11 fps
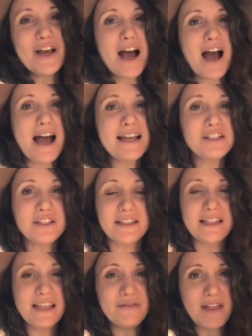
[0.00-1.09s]
I just
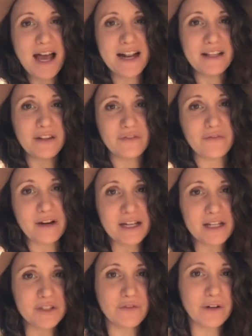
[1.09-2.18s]
leave that in the
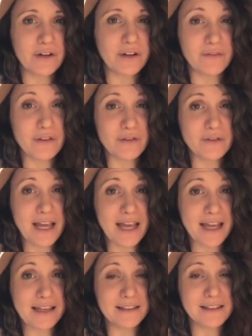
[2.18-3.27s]
fridge for a few
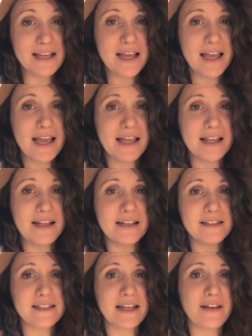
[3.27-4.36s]
days.
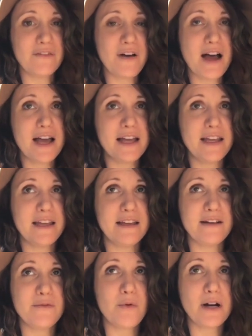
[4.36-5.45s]
And if I
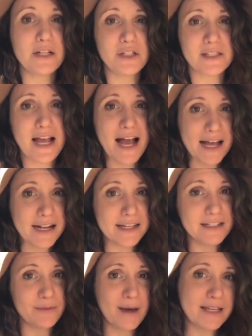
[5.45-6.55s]
want to just add it
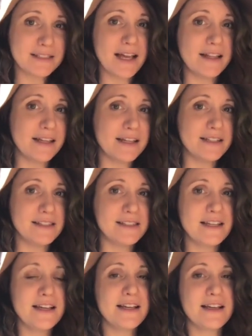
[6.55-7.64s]
to my salads,
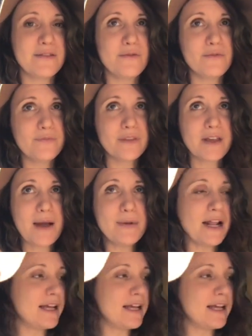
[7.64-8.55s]
I